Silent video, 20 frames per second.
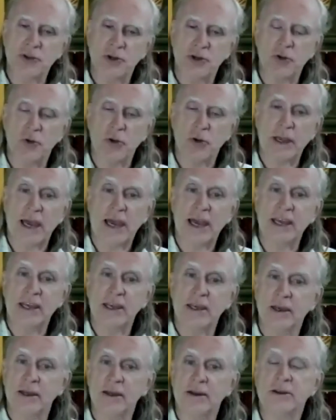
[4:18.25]
are doing a
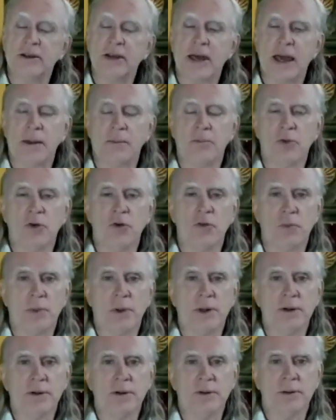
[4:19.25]
yin type
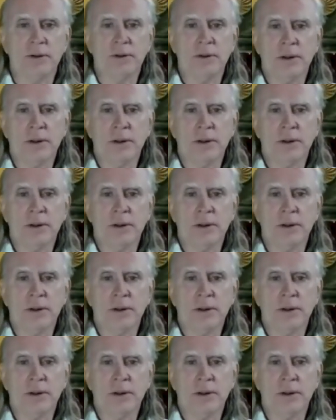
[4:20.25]
movement.